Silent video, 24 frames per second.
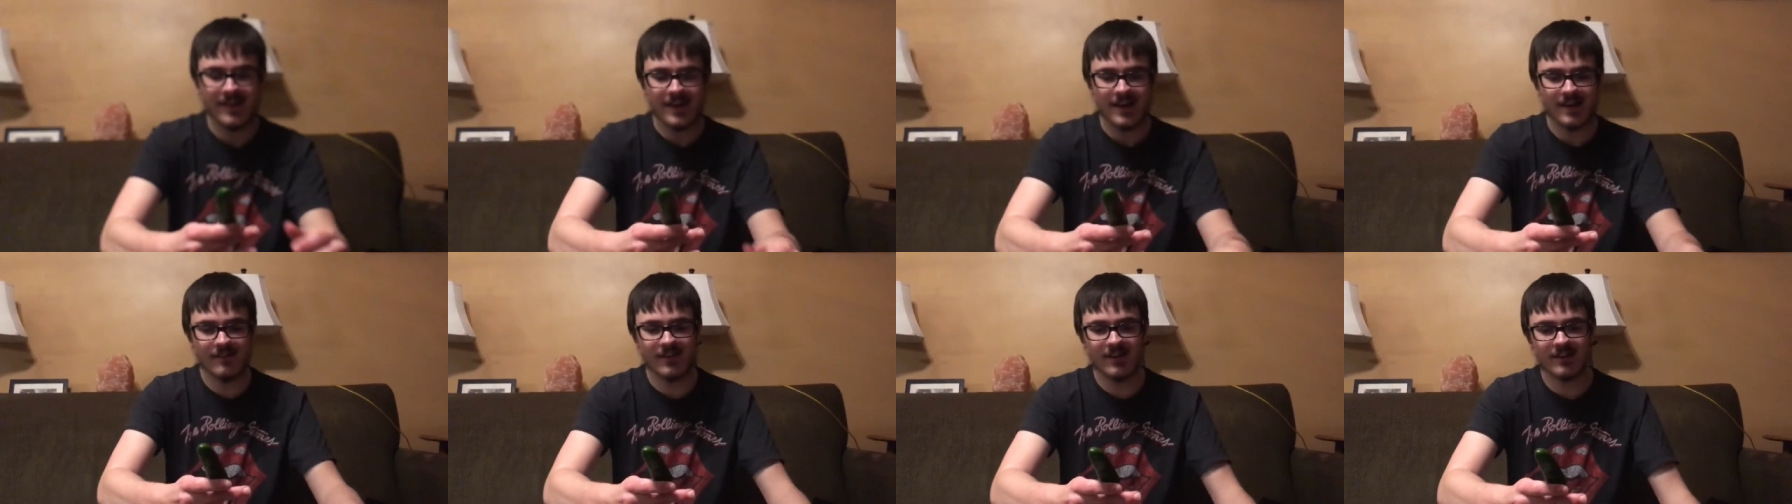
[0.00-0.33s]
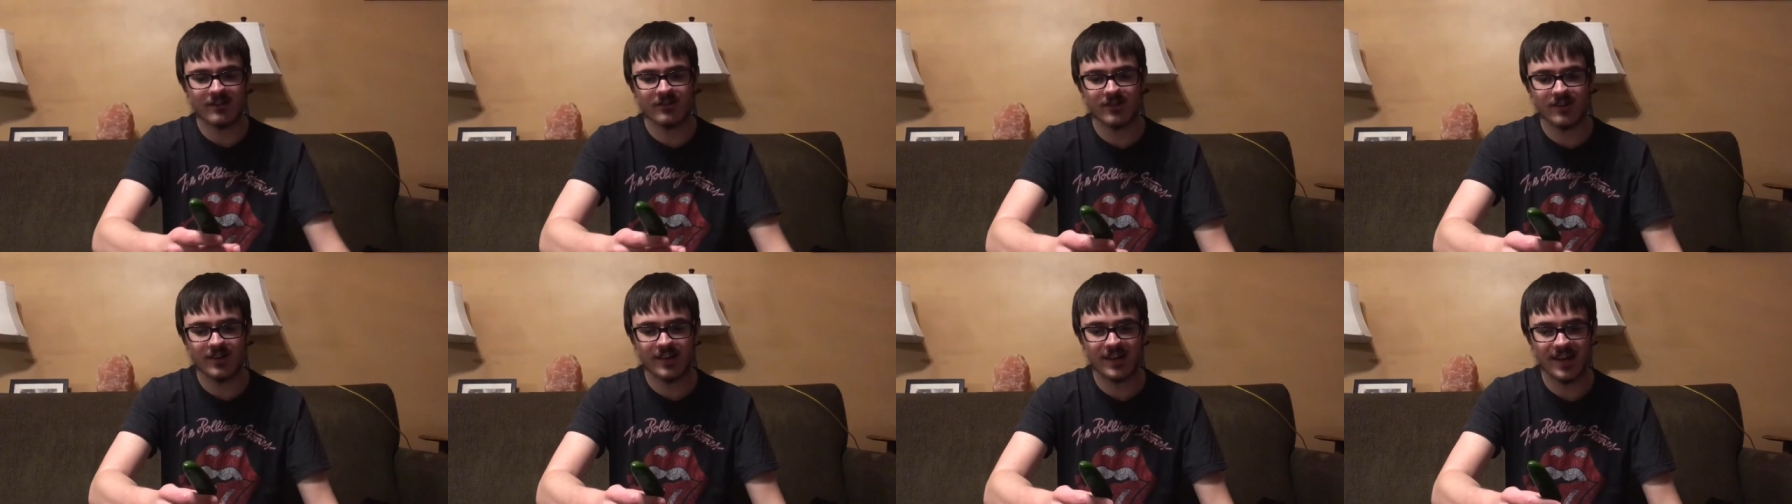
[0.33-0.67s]
I'm
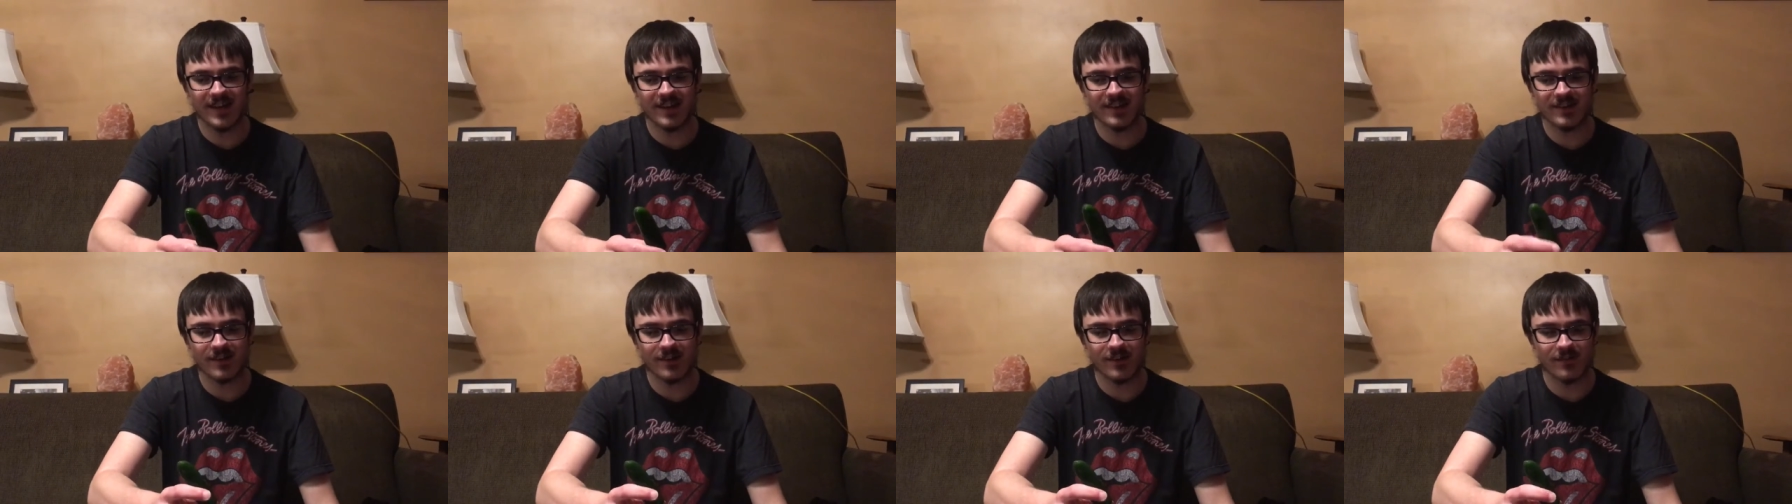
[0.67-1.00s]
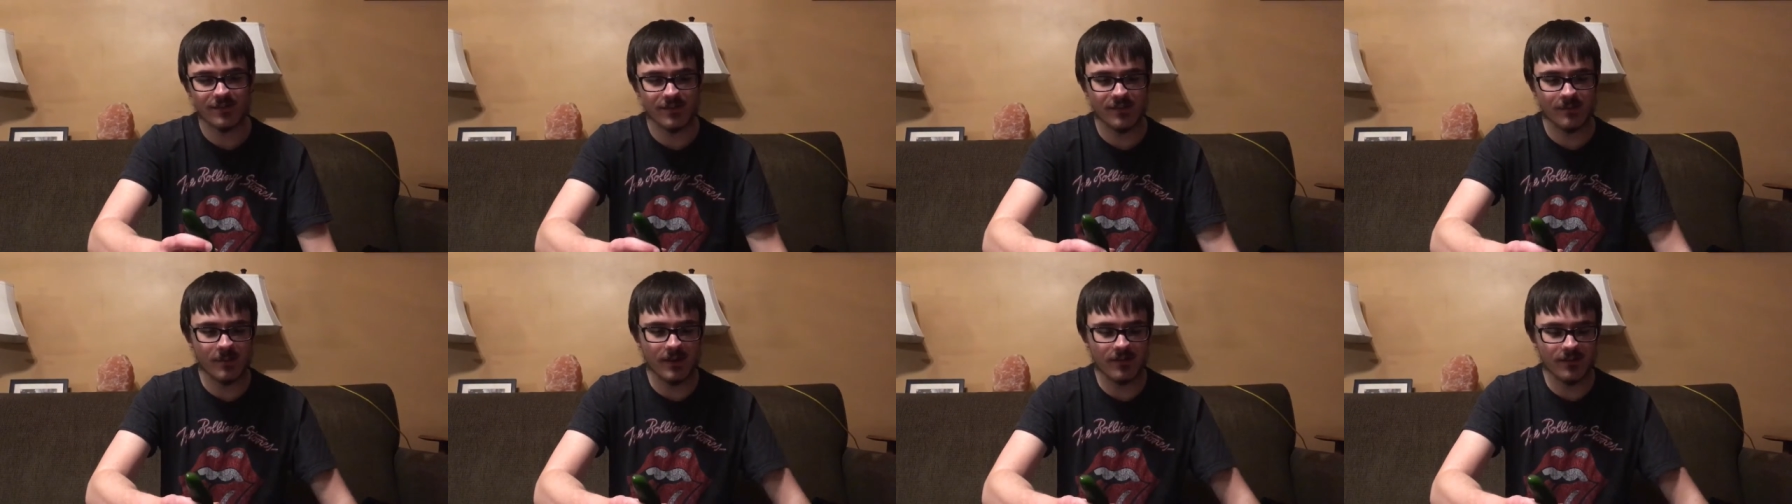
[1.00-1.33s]
actually kind of
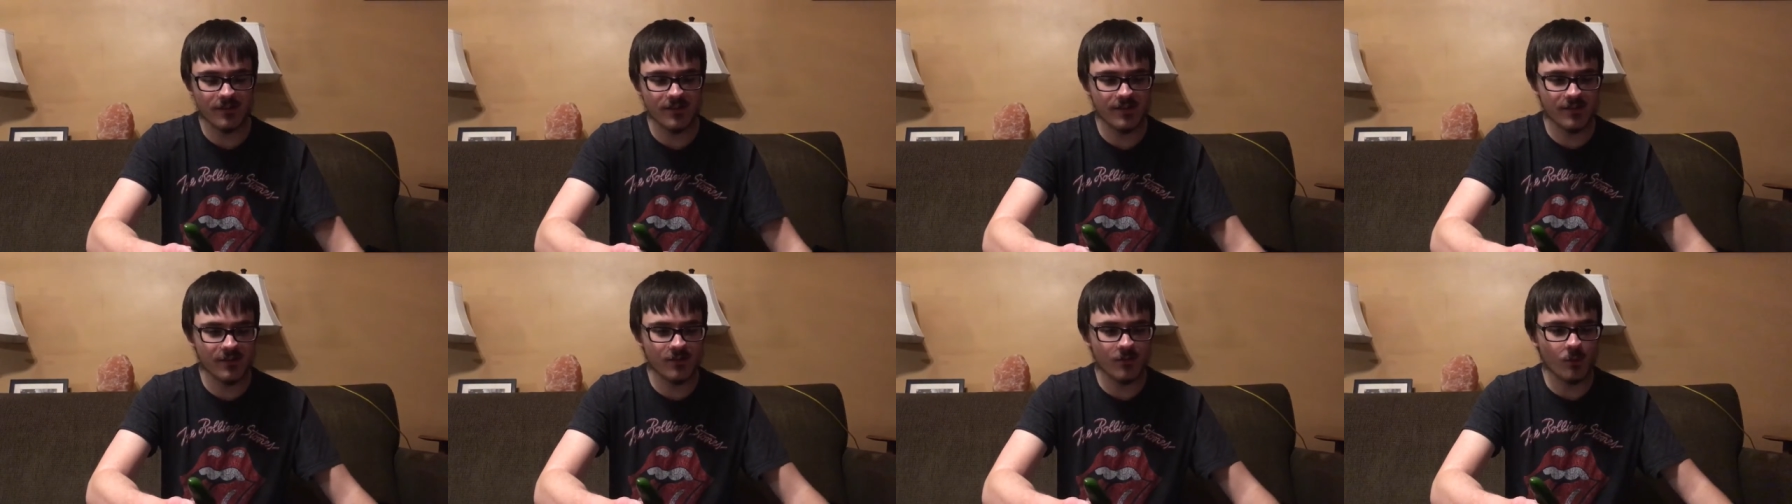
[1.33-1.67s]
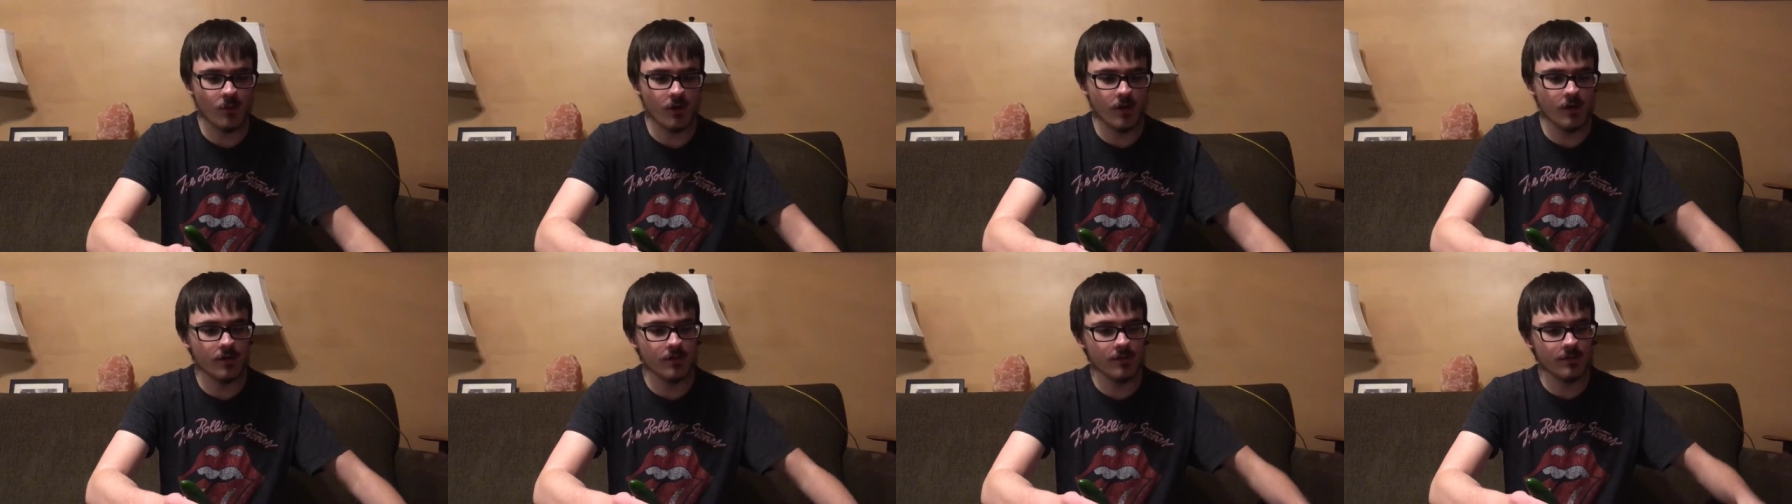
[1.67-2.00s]
nervous about this
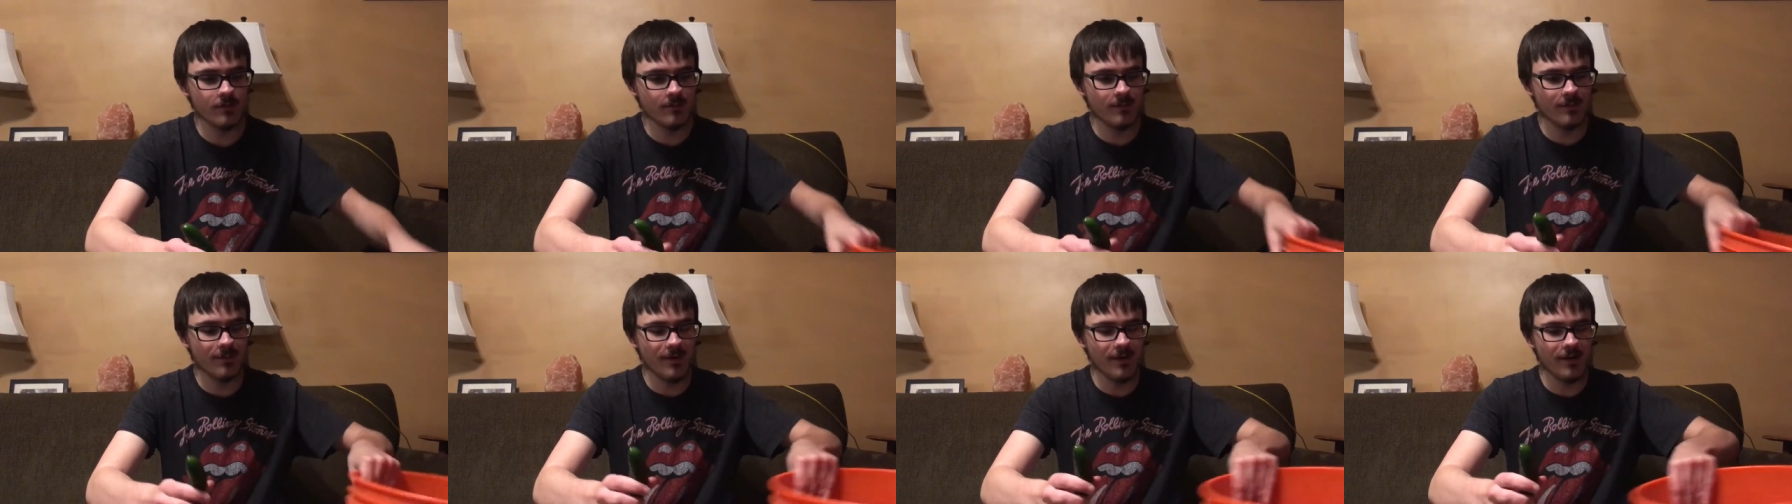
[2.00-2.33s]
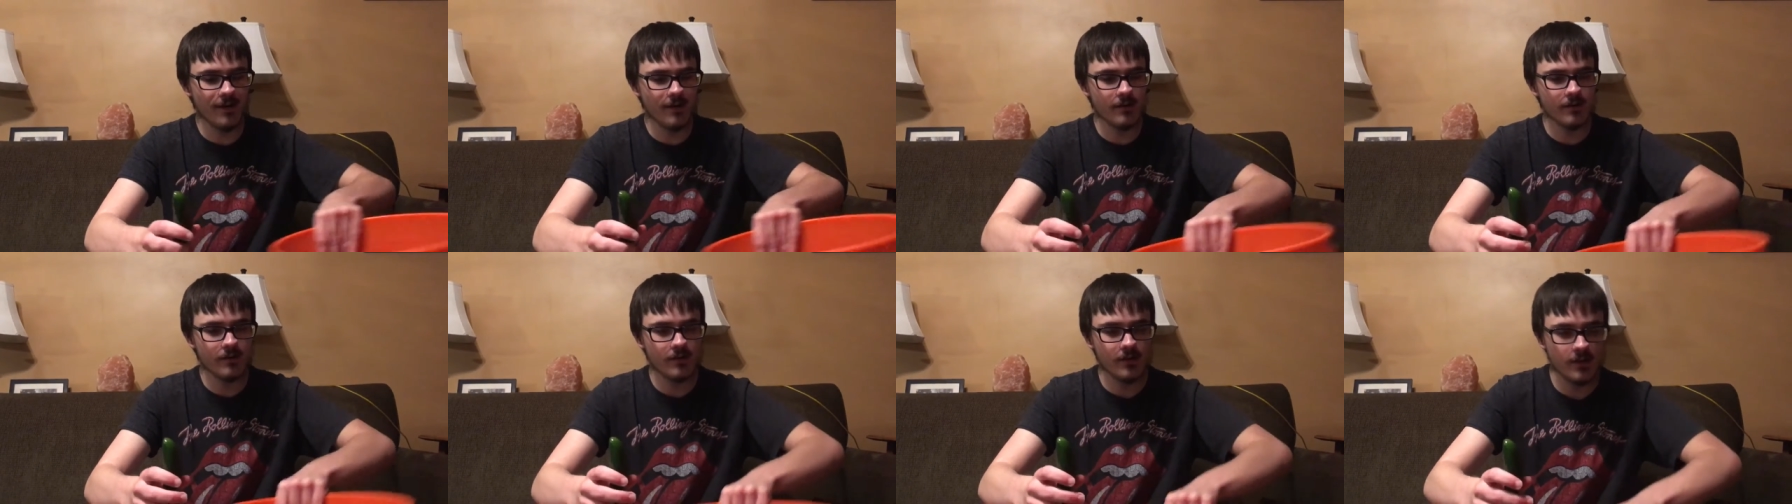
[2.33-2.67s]
one,
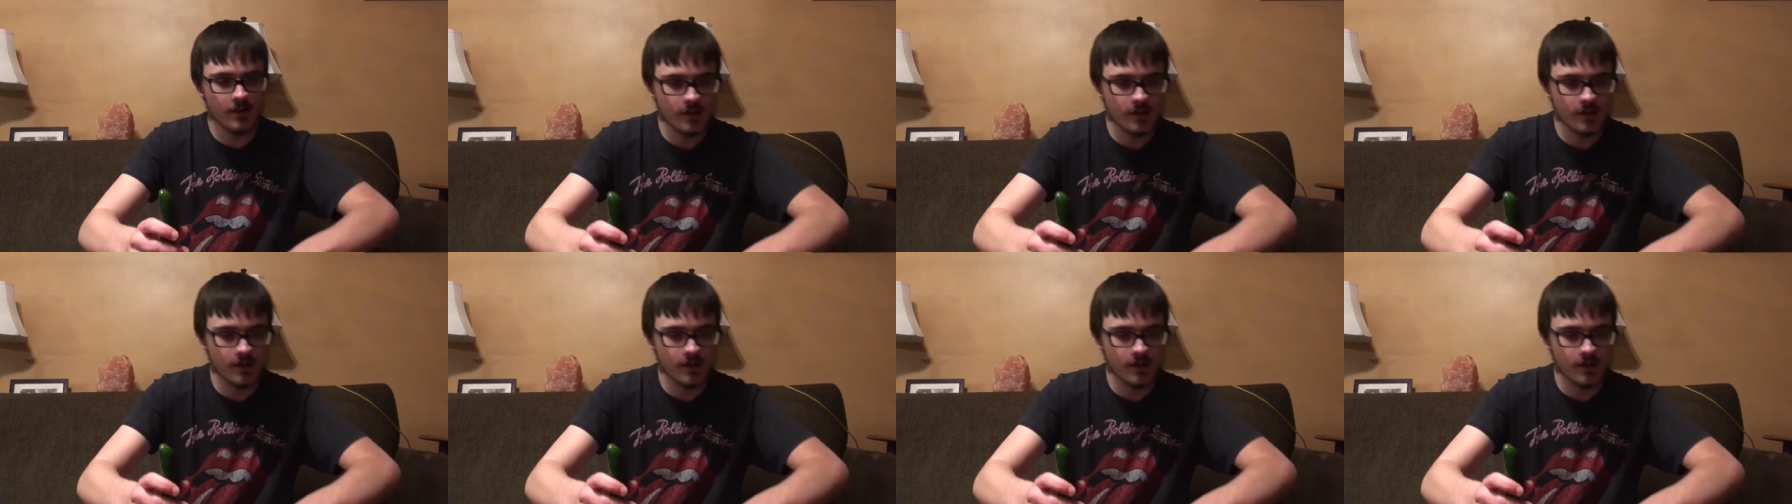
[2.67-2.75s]
but